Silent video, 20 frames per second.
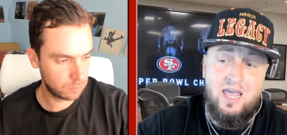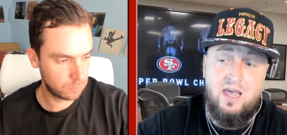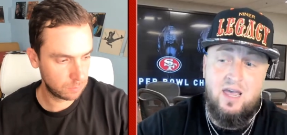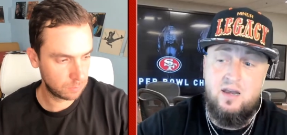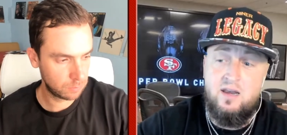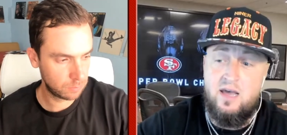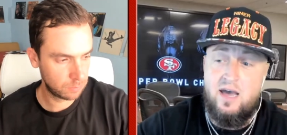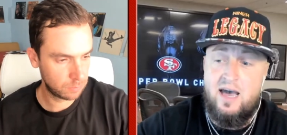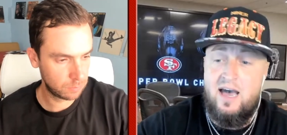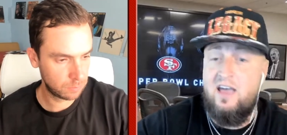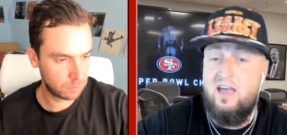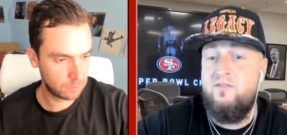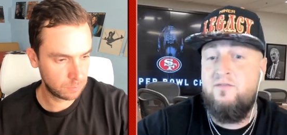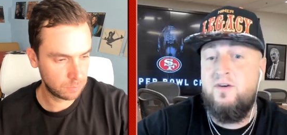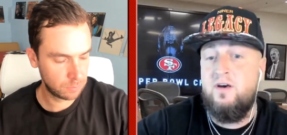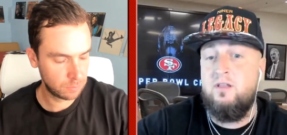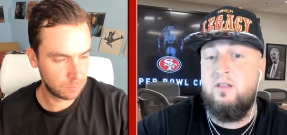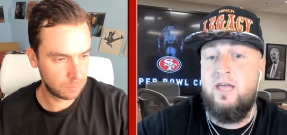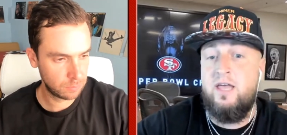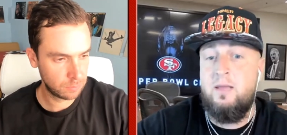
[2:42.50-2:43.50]
Speaker 1: and I
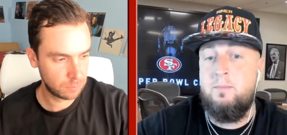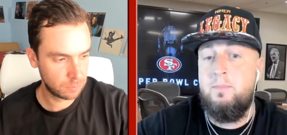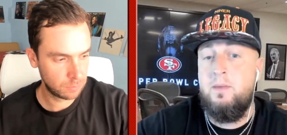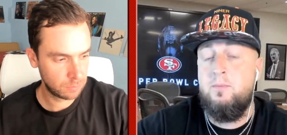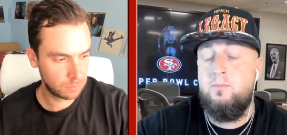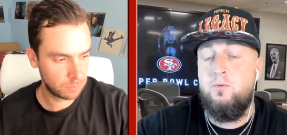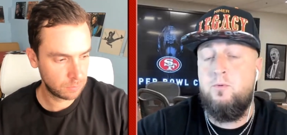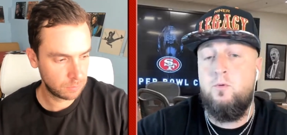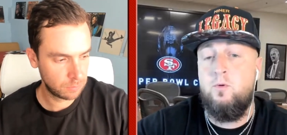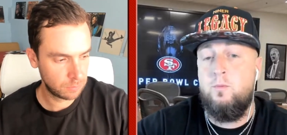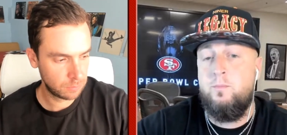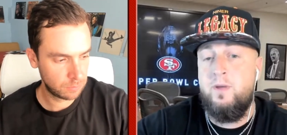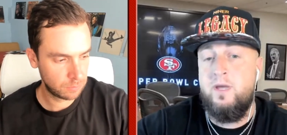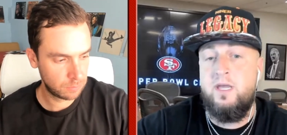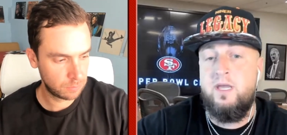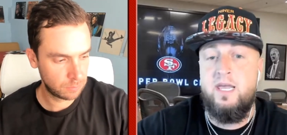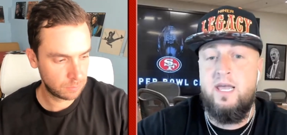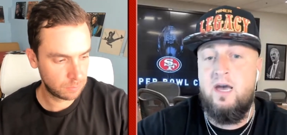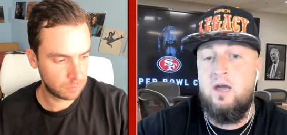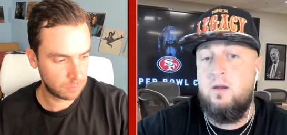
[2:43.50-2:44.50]
felt like people were
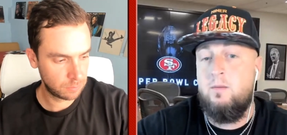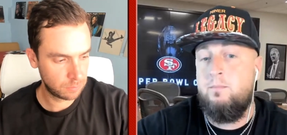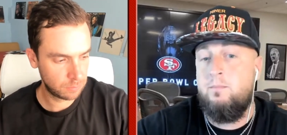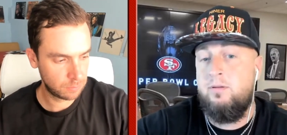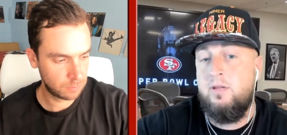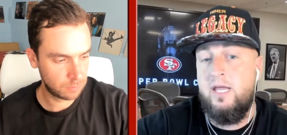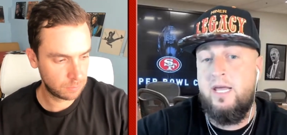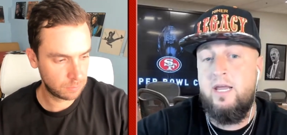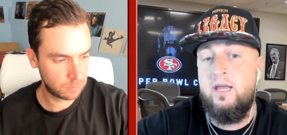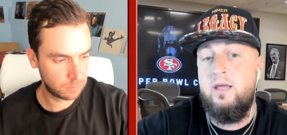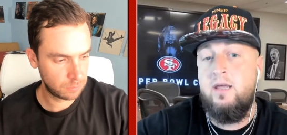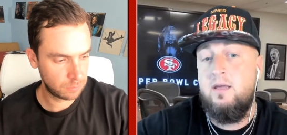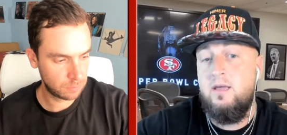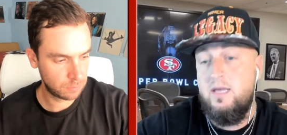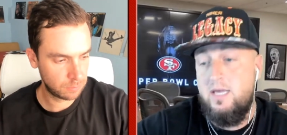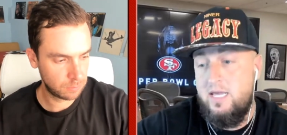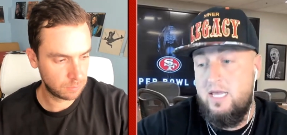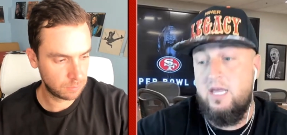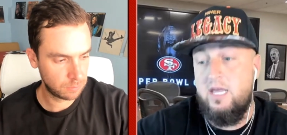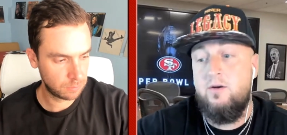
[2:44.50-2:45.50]
picking out a play
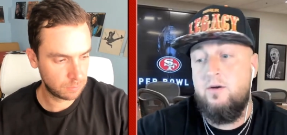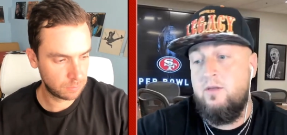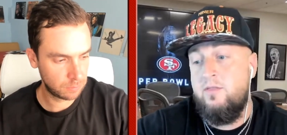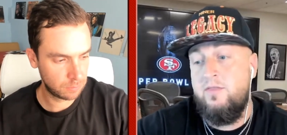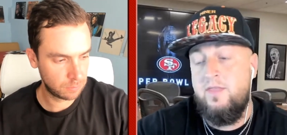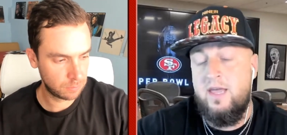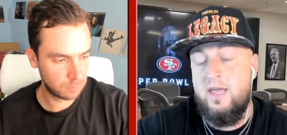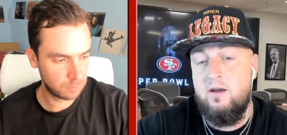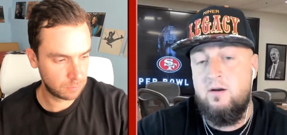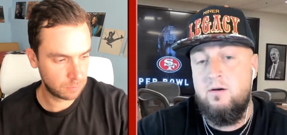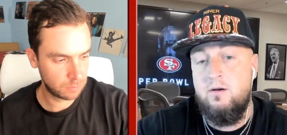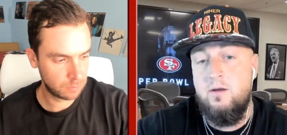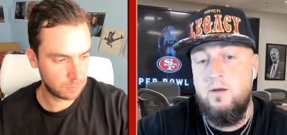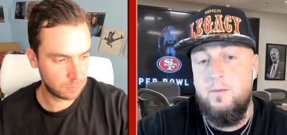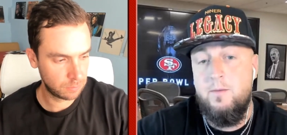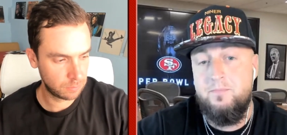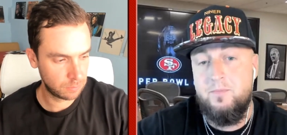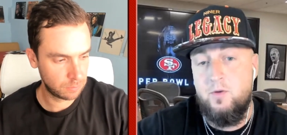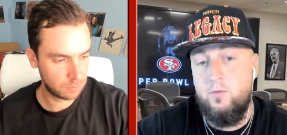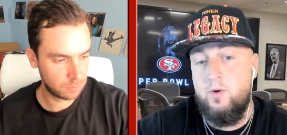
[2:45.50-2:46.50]
here and there
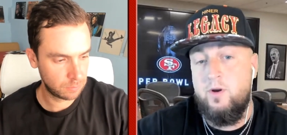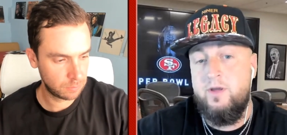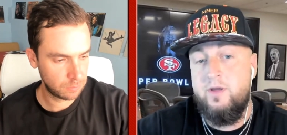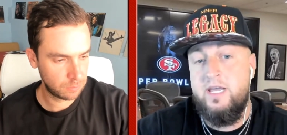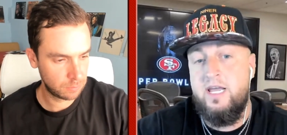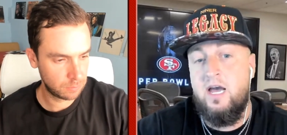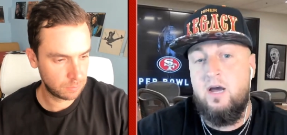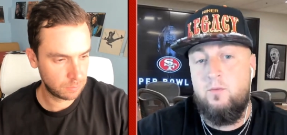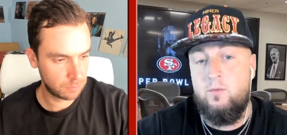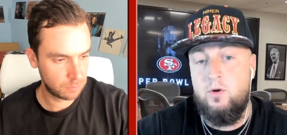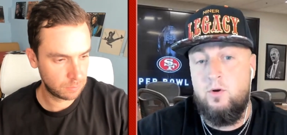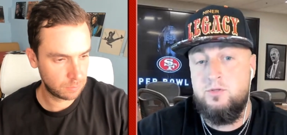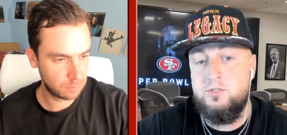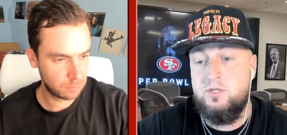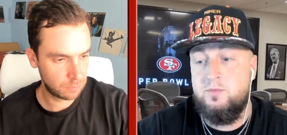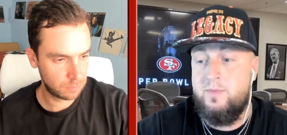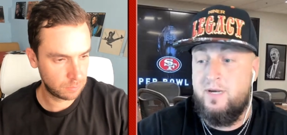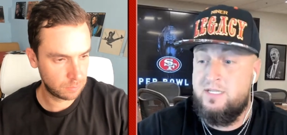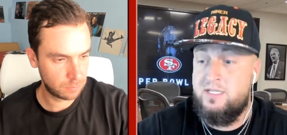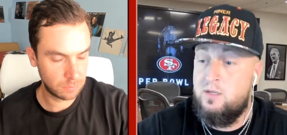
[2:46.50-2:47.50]
where he got
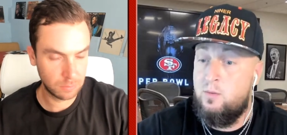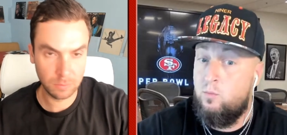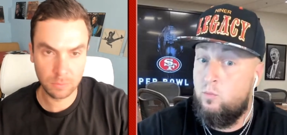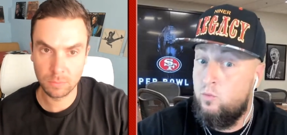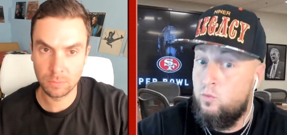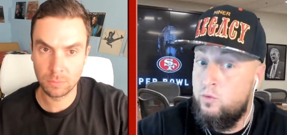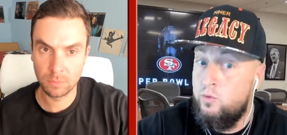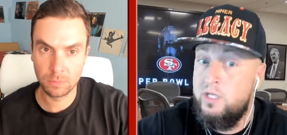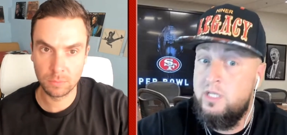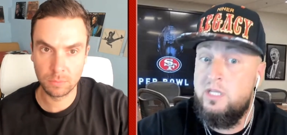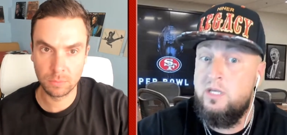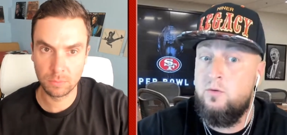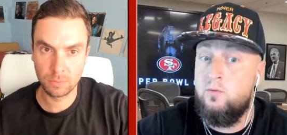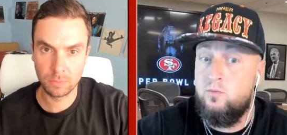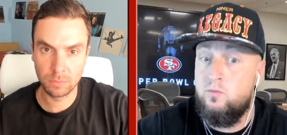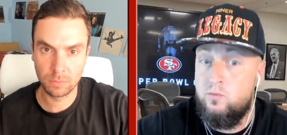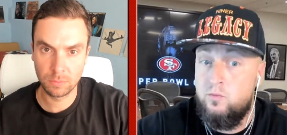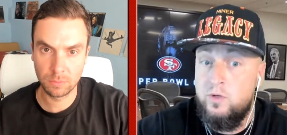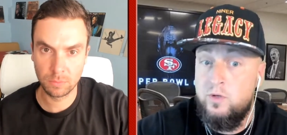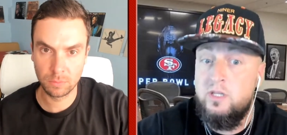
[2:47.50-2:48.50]
roasted by some really,
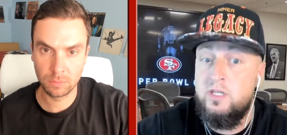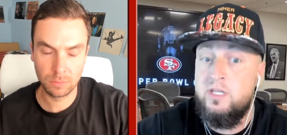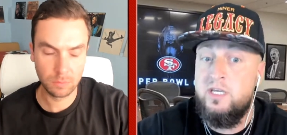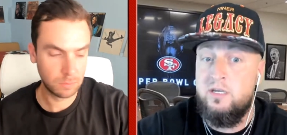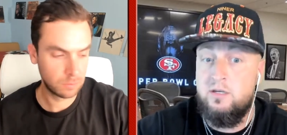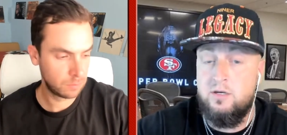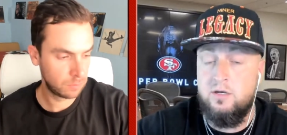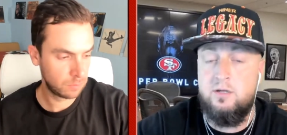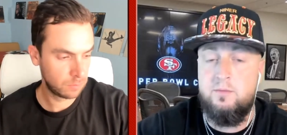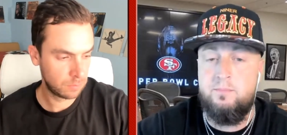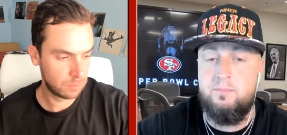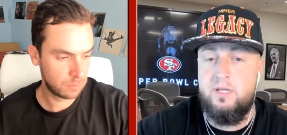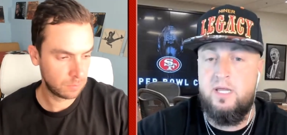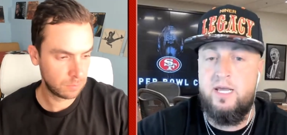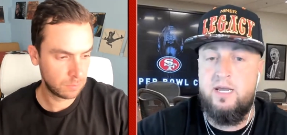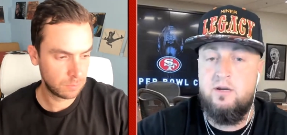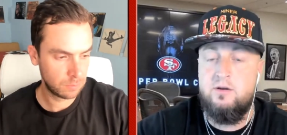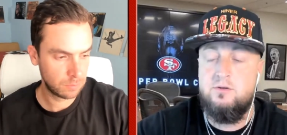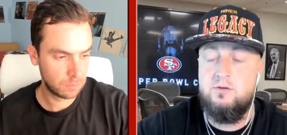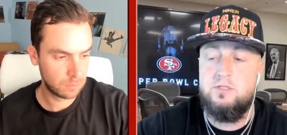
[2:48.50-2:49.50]
really good
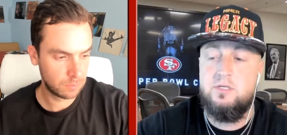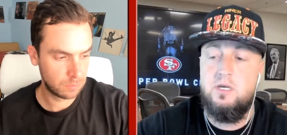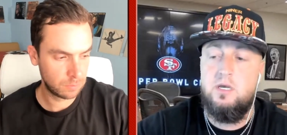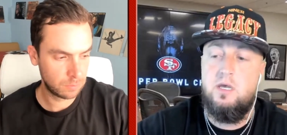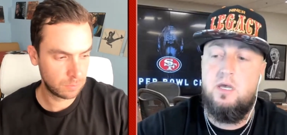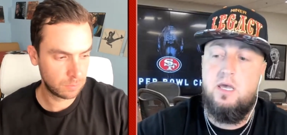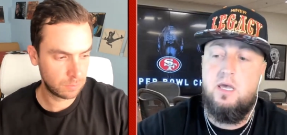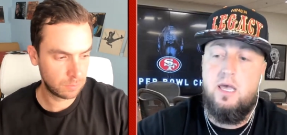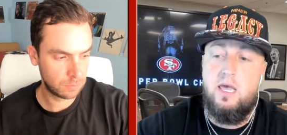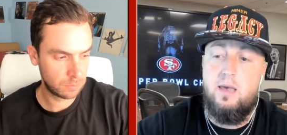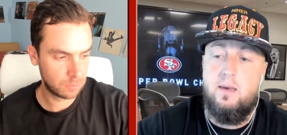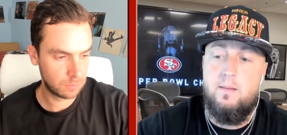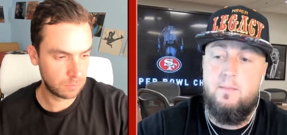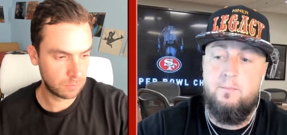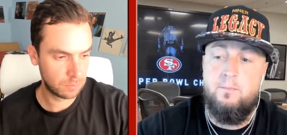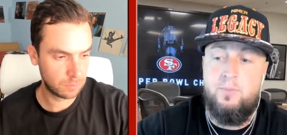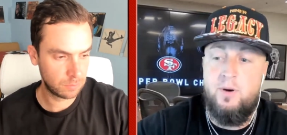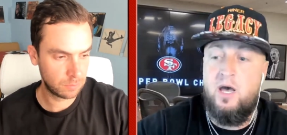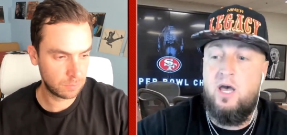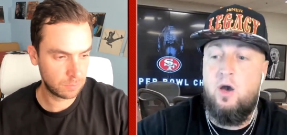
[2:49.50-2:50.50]
players.
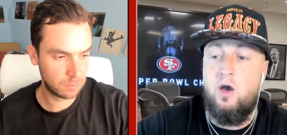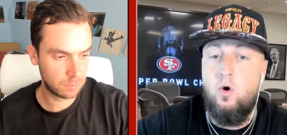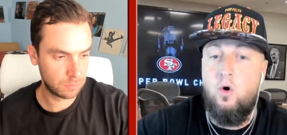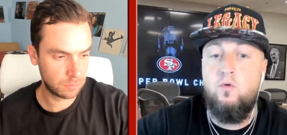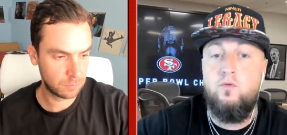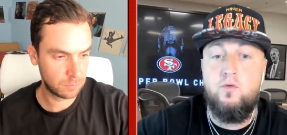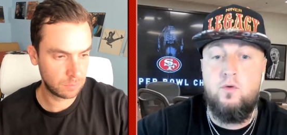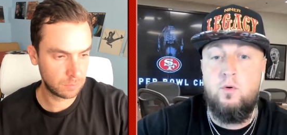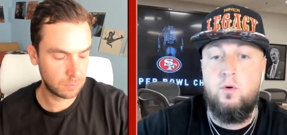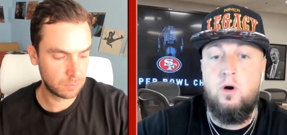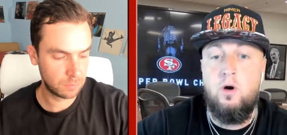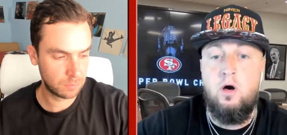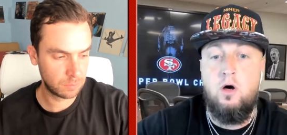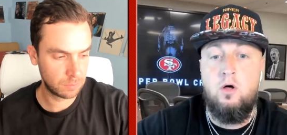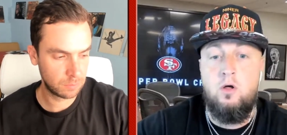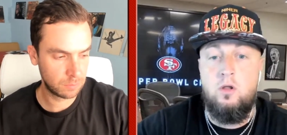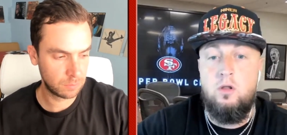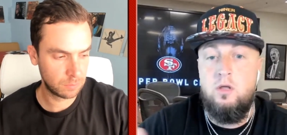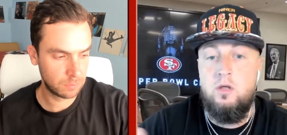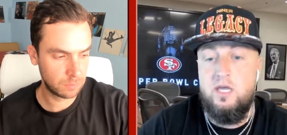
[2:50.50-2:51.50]
But
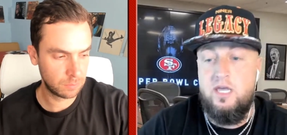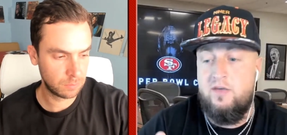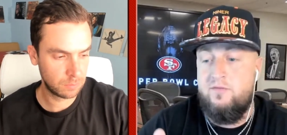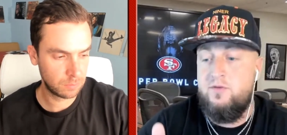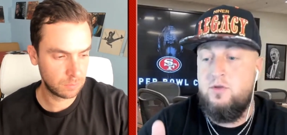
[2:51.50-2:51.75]
overall,